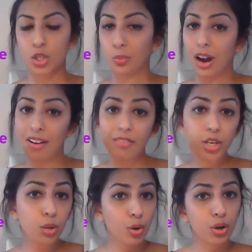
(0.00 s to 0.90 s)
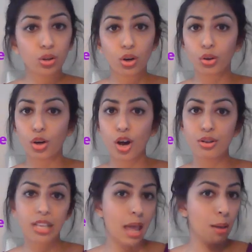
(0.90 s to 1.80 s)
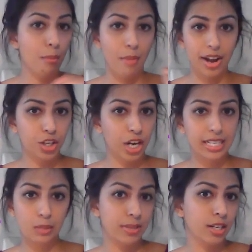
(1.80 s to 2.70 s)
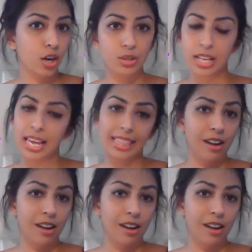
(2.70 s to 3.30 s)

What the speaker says: Because wherever pneumococcal goes, meningitis B goes.